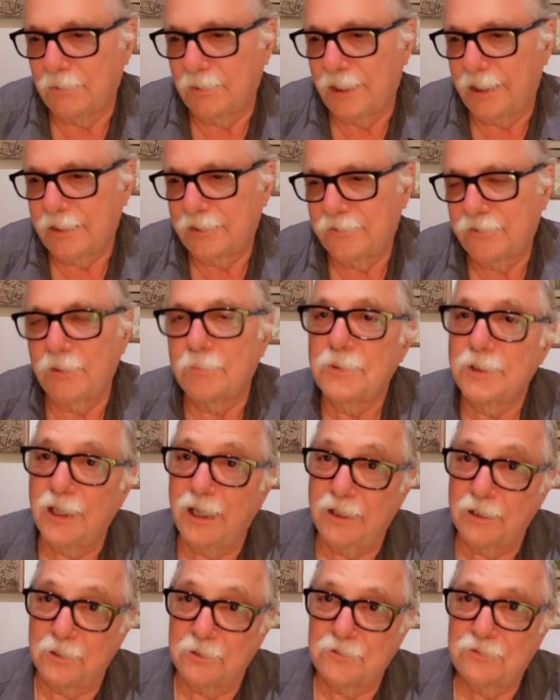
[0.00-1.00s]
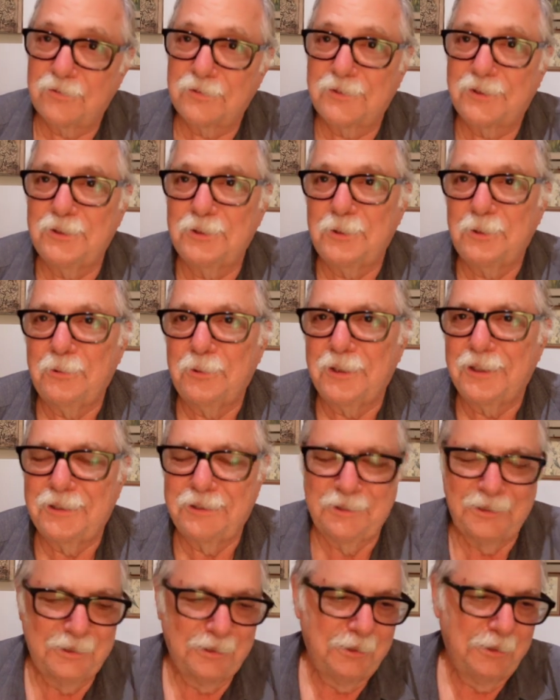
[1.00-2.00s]
like subtitles
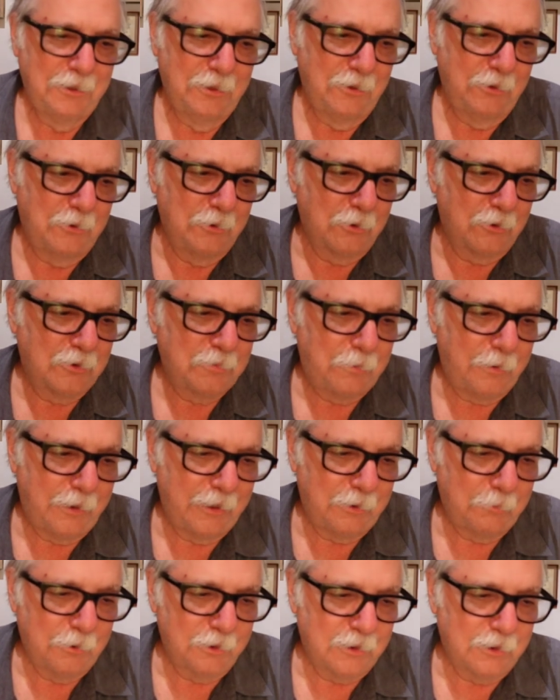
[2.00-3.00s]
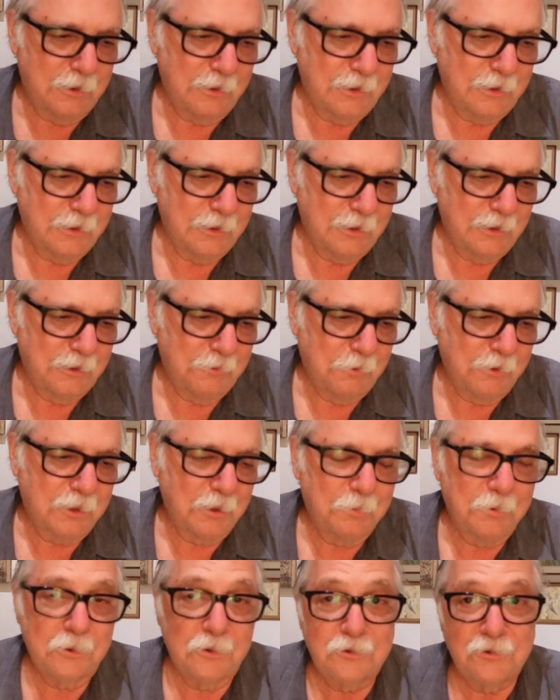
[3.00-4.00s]
to explain what
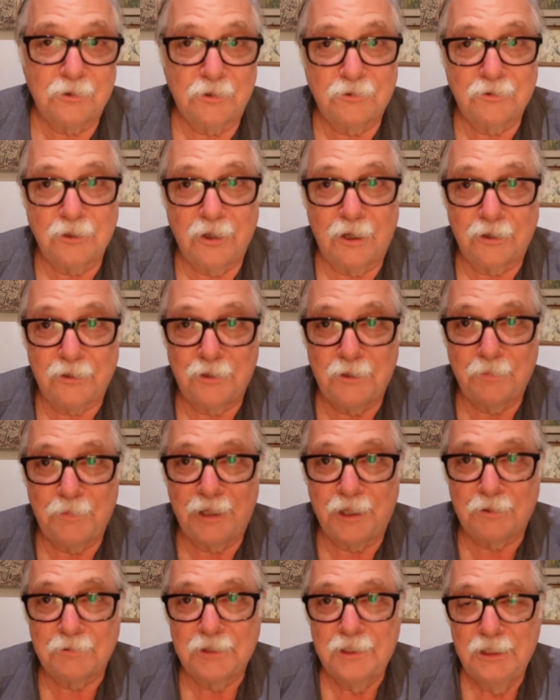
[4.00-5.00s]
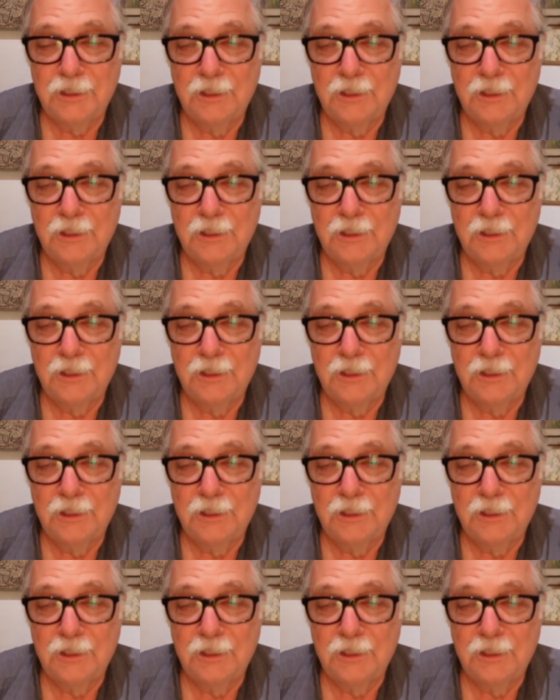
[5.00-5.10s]
the person is talking about.